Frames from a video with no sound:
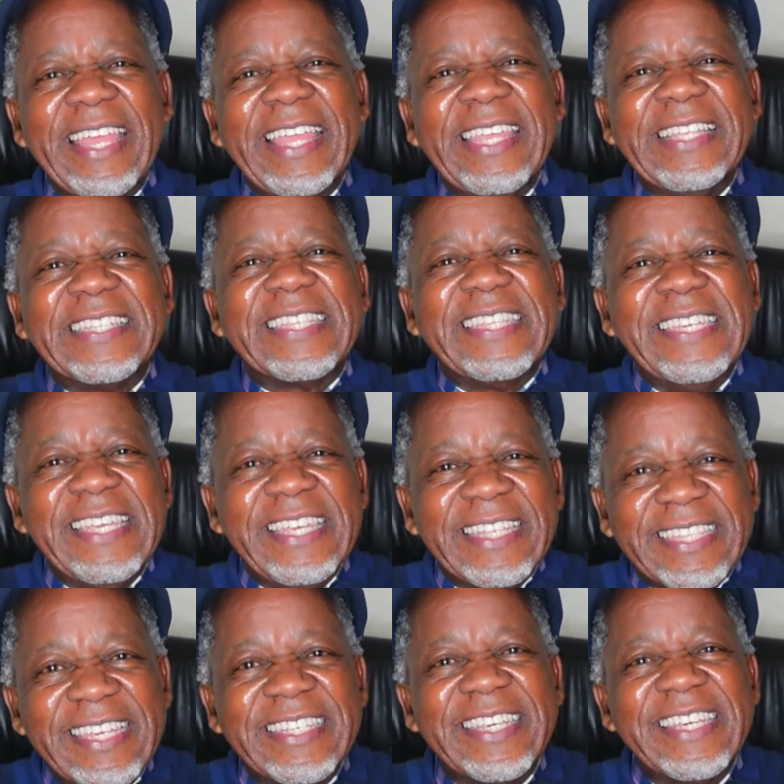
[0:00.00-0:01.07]
it
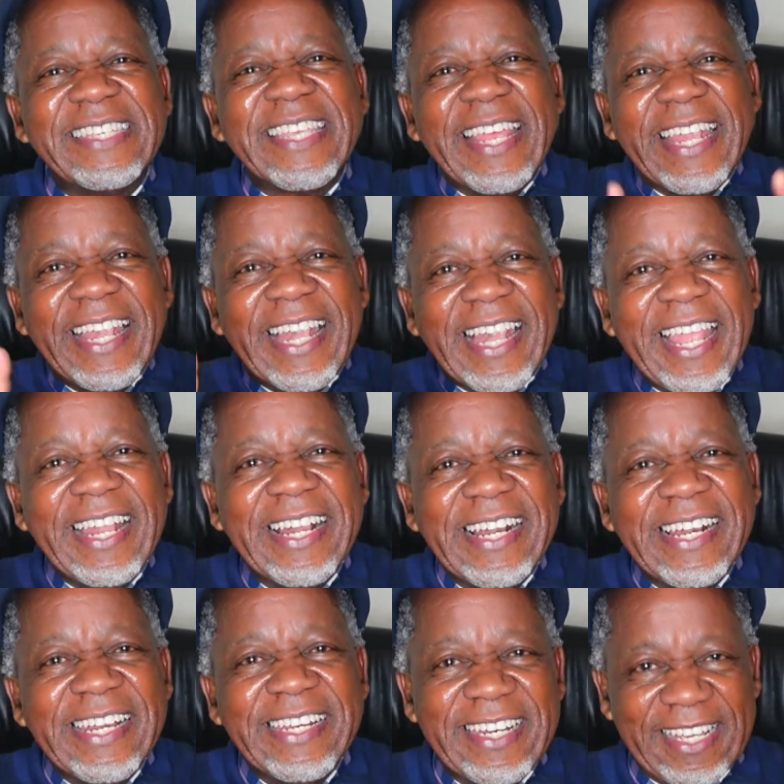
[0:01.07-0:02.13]
teaches
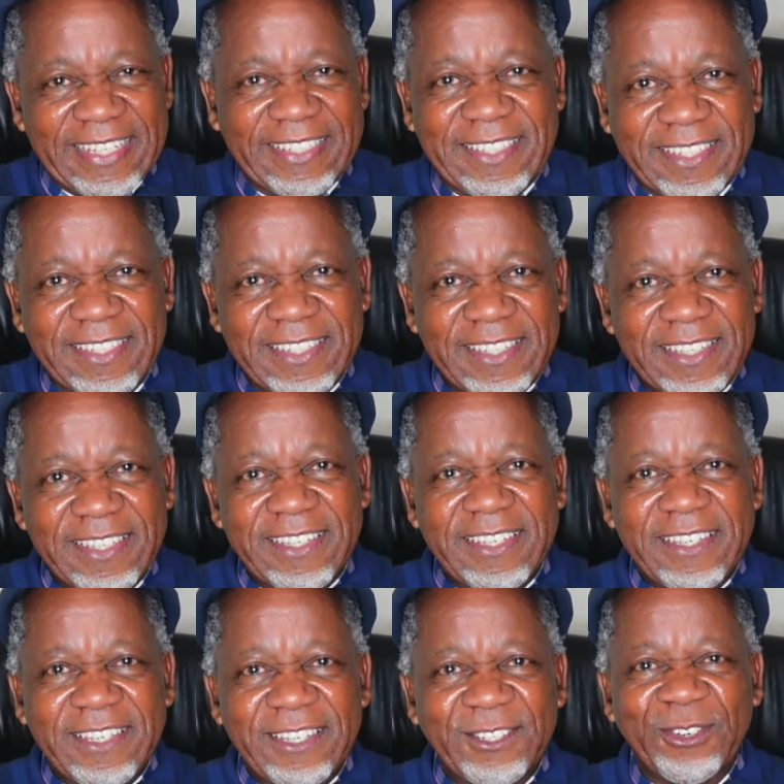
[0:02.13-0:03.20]
cleanliness.
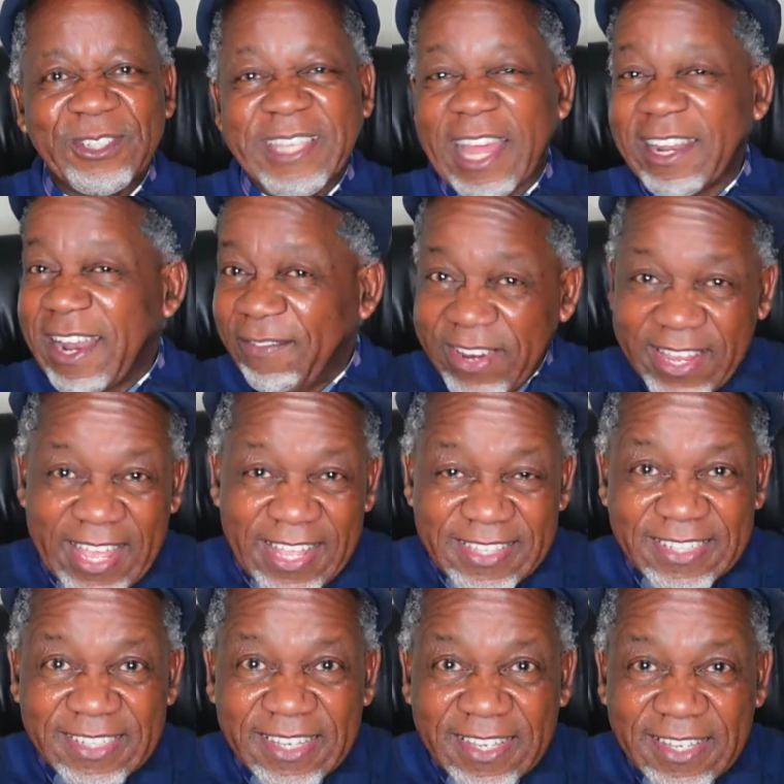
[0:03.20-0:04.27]
So South
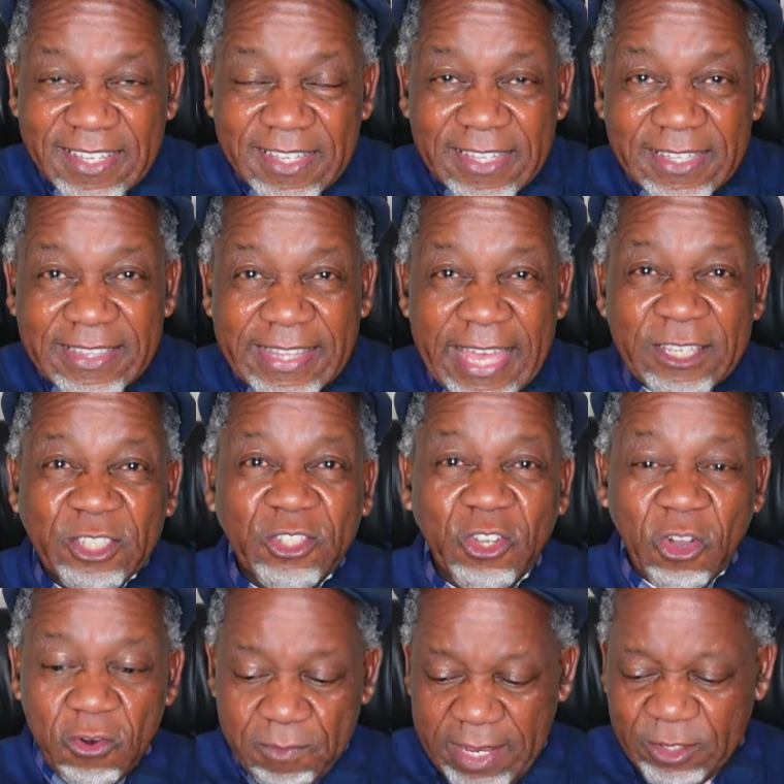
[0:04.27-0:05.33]
Africans, there is
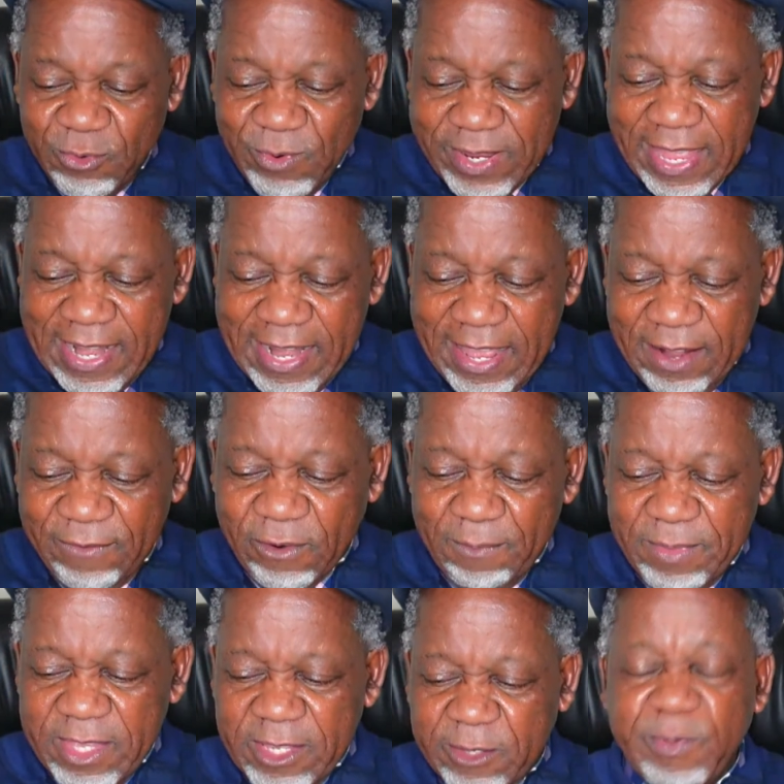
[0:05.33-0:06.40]
so much we can learn
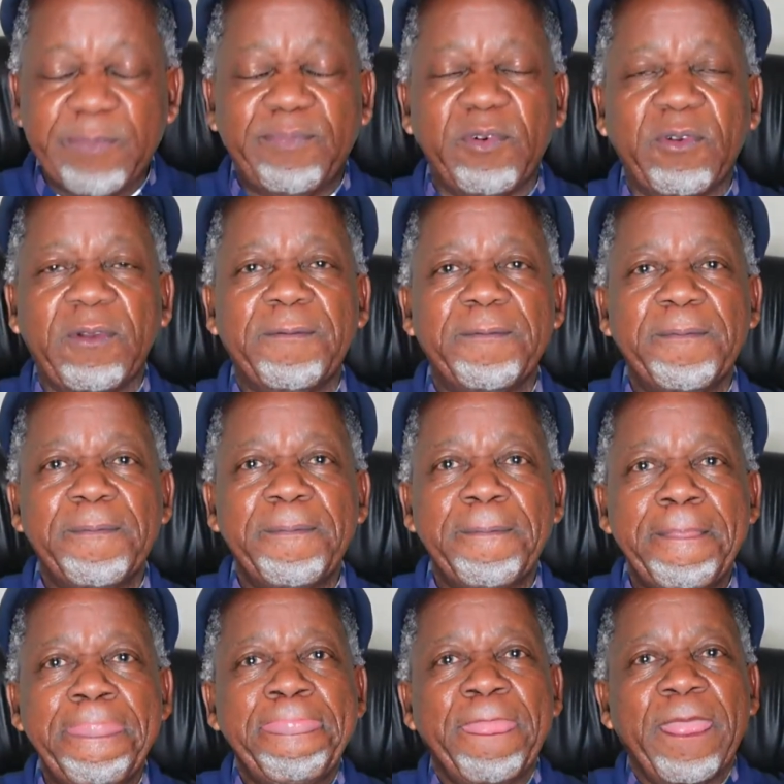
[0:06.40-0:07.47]
from these people.
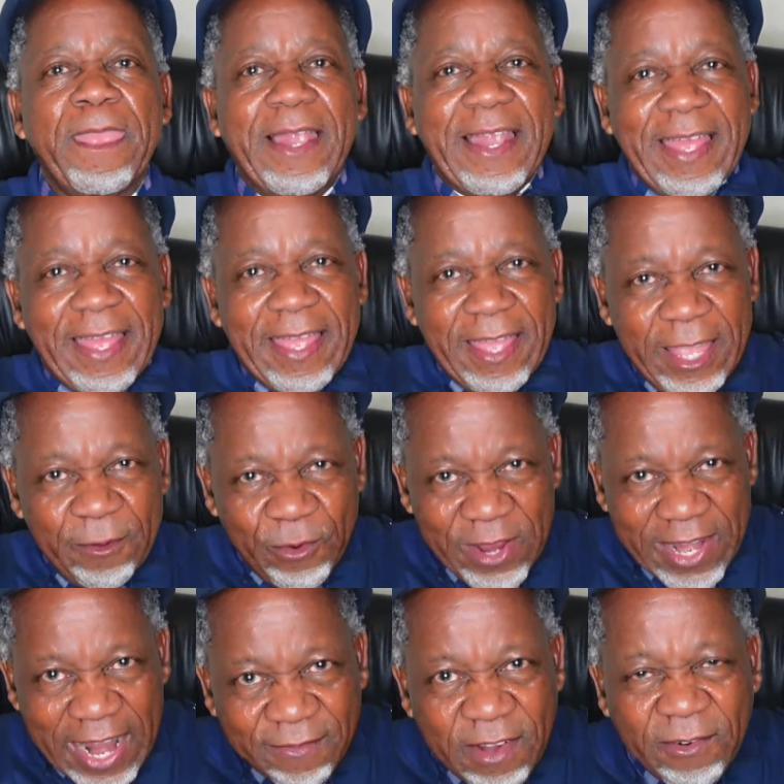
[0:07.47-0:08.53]
If we
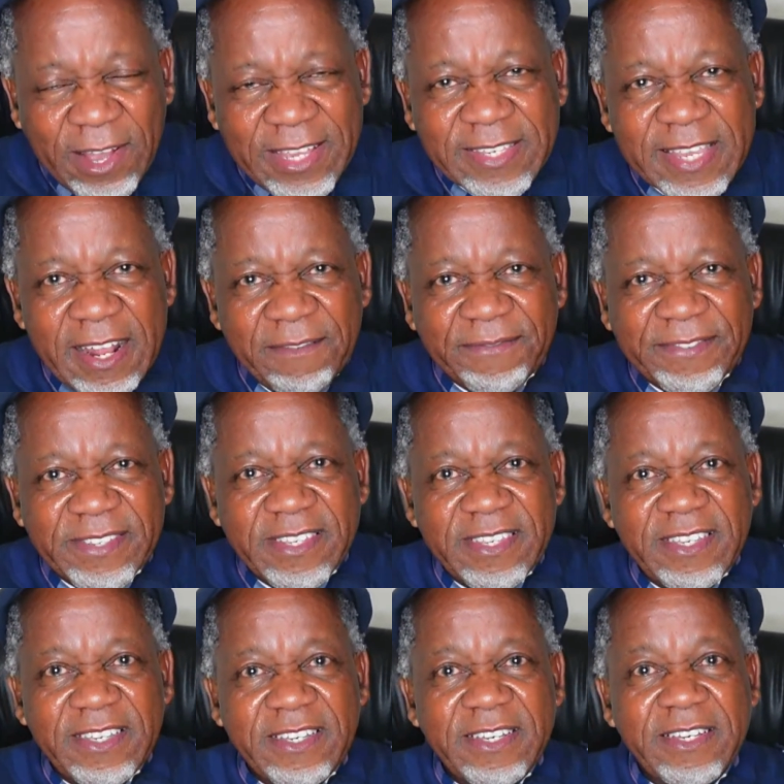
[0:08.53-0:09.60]
love ourselves,
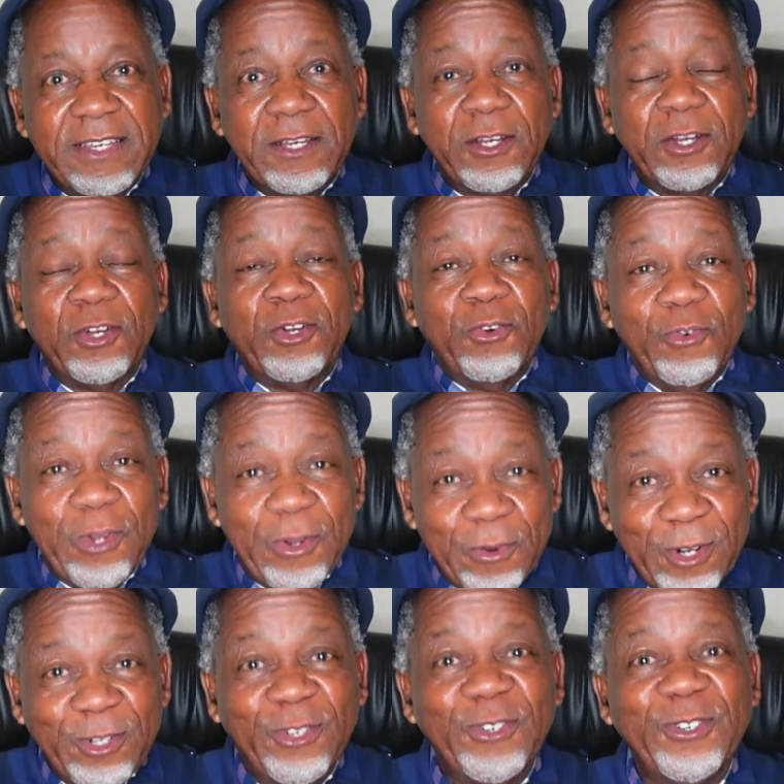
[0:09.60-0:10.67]
we
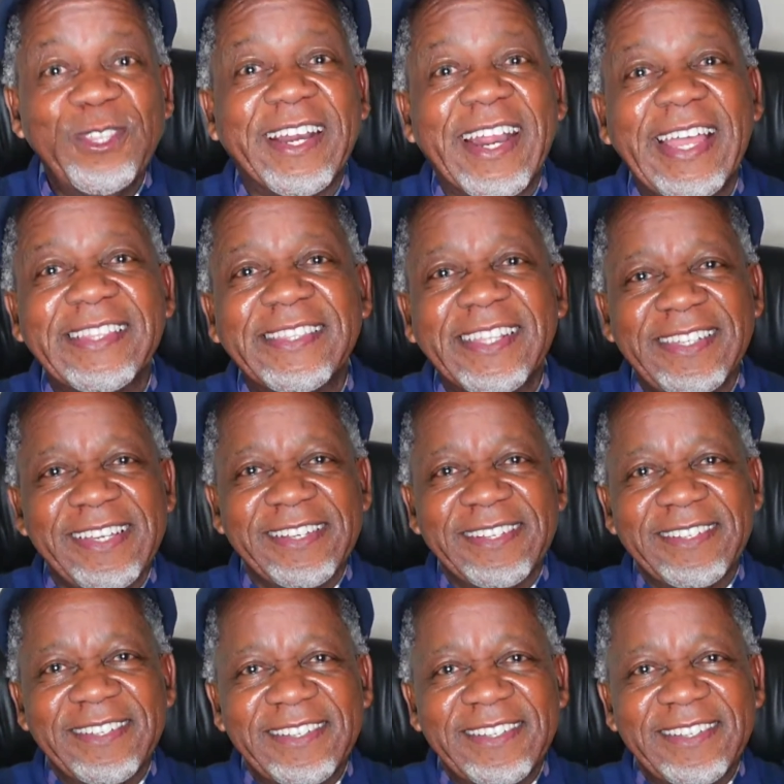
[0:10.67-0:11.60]
will do the right thing